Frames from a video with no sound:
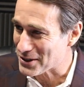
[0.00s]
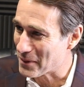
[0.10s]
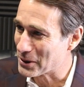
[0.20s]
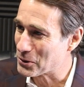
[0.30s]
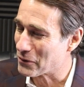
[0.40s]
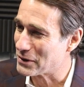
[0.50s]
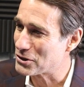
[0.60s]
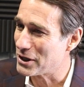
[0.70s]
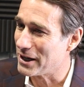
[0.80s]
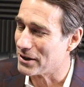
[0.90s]
Army Corps of
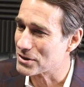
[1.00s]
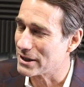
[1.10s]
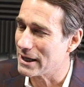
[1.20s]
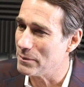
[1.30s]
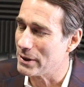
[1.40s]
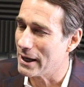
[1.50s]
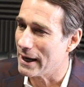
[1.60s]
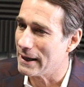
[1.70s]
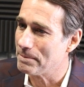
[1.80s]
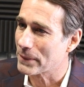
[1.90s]
Engineers and the
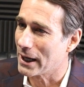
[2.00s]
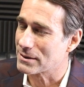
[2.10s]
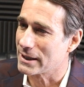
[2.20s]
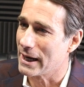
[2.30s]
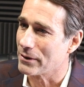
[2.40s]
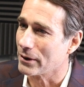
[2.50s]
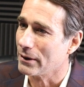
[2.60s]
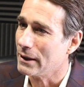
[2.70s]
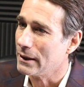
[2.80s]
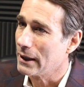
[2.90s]
EPA got together
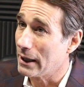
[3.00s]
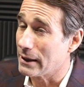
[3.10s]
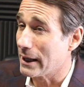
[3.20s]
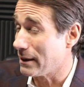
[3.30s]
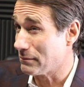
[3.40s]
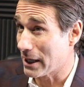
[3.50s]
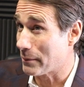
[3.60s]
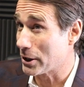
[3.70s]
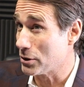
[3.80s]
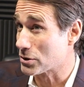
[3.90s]
and, and, and
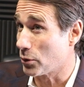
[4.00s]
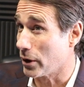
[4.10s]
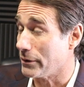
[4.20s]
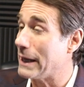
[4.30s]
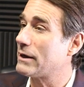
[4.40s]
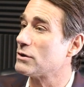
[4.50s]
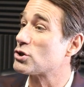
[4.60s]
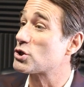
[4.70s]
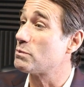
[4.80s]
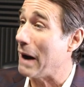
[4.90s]
I'm going to use the word, they
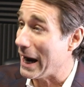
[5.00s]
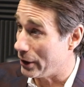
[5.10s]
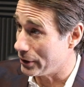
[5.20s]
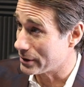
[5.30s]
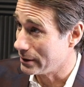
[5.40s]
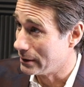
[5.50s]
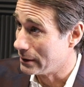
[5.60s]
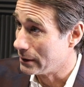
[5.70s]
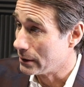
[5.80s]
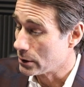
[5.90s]
conspired
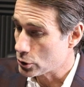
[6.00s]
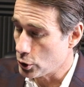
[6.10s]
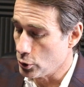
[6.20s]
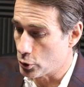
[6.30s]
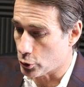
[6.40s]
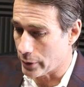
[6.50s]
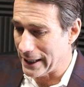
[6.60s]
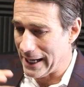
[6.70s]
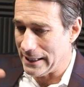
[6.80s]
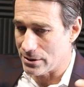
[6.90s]
to
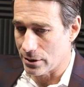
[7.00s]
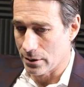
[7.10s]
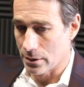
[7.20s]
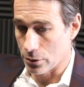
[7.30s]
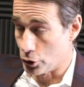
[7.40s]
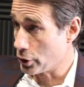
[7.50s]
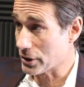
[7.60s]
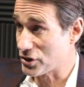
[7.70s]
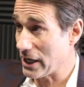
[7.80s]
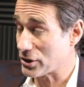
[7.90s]
create
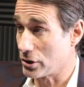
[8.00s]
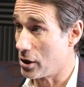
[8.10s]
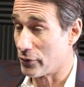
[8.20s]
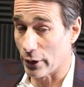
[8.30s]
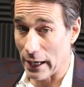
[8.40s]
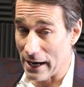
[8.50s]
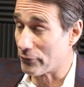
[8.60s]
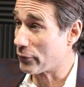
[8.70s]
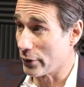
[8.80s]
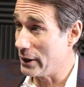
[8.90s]
jurisdiction over
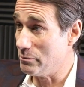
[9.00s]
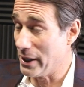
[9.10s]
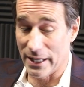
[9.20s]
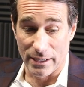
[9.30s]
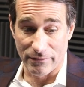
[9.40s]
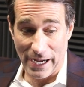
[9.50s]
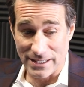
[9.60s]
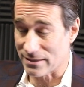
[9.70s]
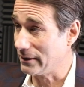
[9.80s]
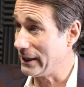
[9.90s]
every bit of
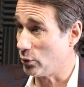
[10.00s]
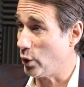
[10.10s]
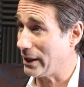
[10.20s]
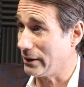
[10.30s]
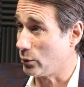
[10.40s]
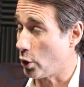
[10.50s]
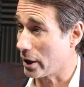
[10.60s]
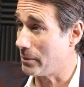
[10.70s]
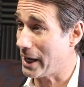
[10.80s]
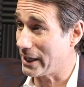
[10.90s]
isolated wetland,
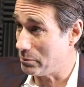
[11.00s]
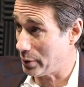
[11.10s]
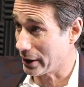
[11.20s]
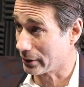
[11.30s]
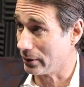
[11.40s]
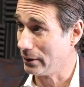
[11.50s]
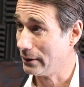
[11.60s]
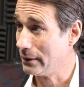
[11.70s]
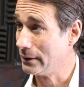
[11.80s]
water body, puddle,